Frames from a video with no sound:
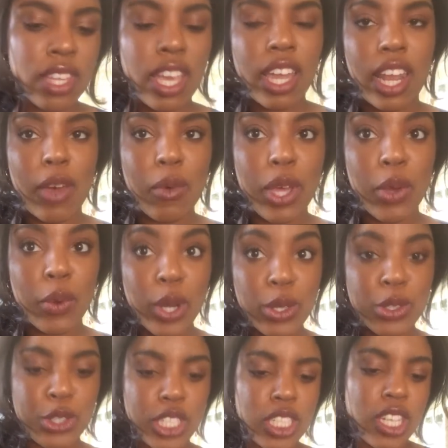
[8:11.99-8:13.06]
and I went
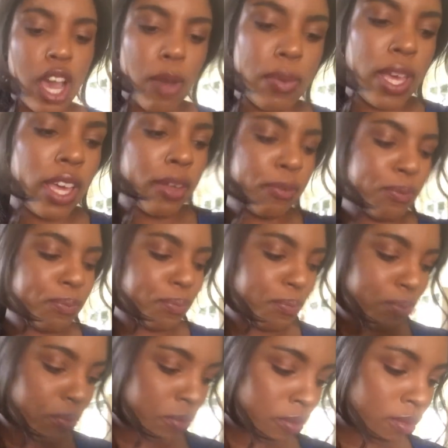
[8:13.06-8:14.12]
grocery shopping,
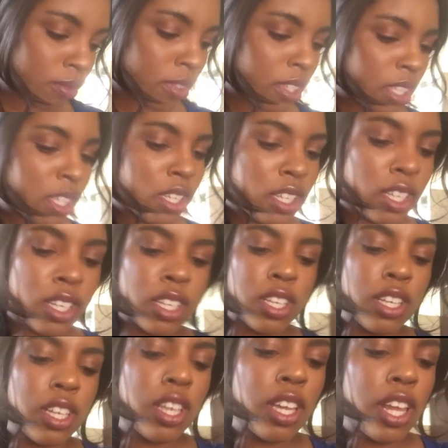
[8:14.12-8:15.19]
and
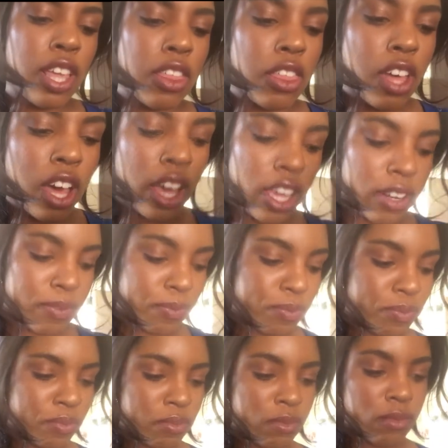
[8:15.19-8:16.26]
I thought
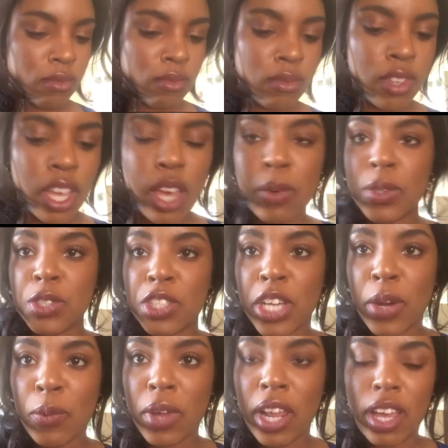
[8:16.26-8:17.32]
I would
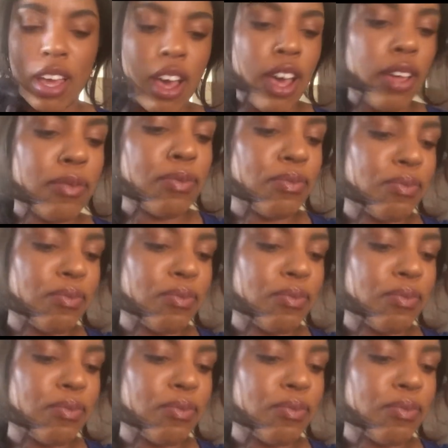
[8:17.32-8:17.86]
share what I got.